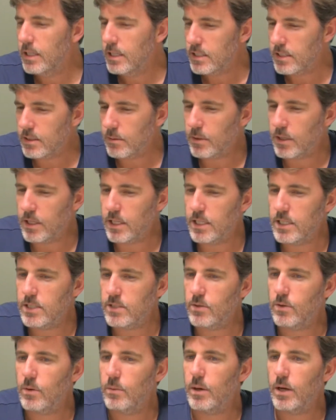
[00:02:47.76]
some of
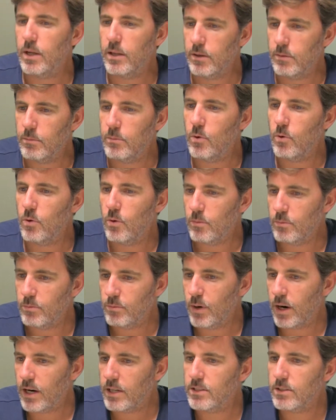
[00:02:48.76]
these are about the more
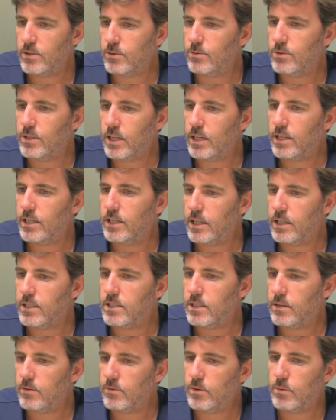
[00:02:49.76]
practical day-to-day
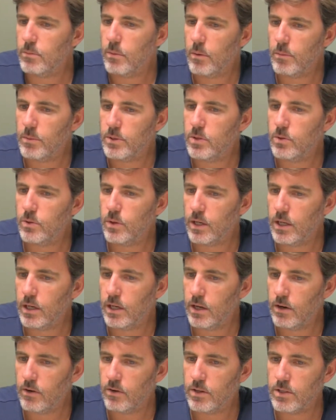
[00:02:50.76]
stuff you might be doing in
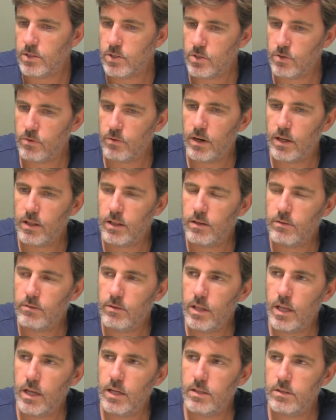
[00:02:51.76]
areas directly
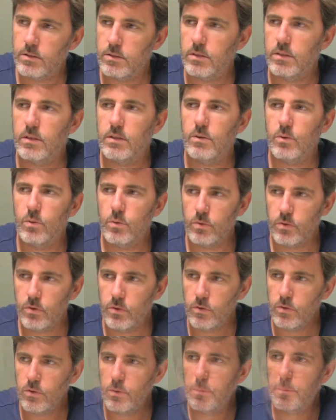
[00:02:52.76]
related to the
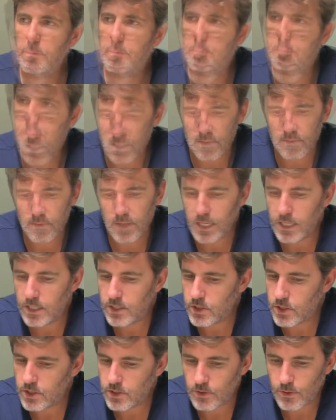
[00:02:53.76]
courses.
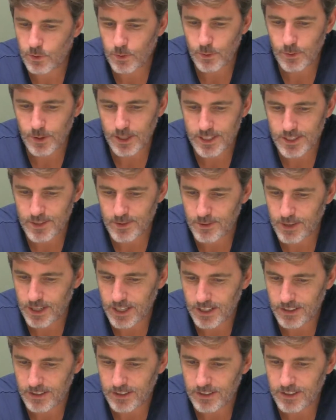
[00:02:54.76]
Disadvantages are always
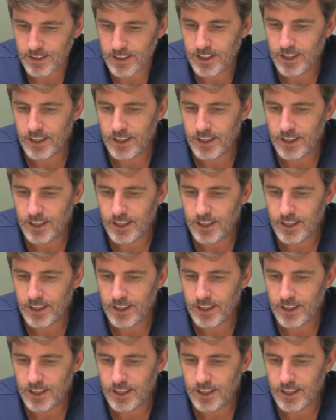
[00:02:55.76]
around